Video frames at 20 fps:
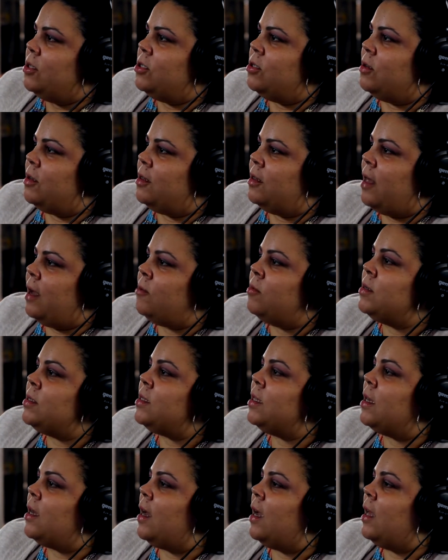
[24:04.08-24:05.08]
So that was
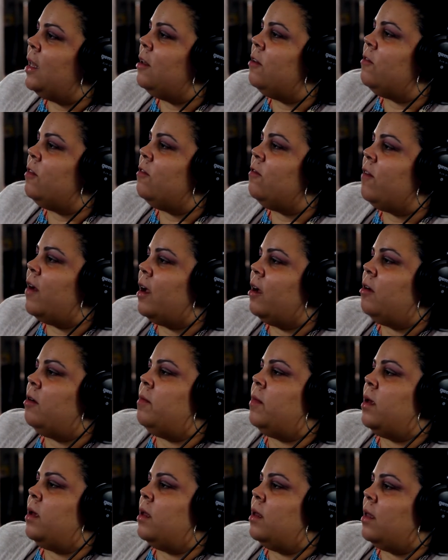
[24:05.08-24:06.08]
the kind of
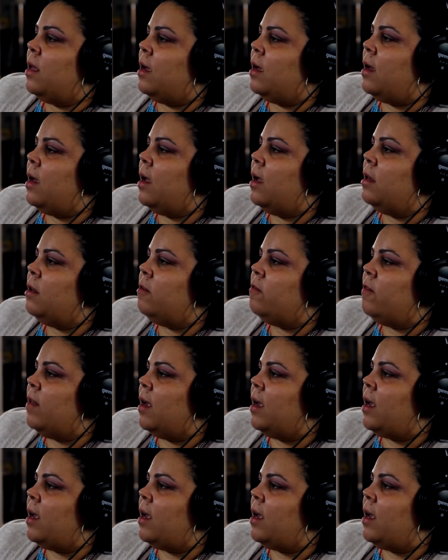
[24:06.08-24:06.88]
environment, that kind of like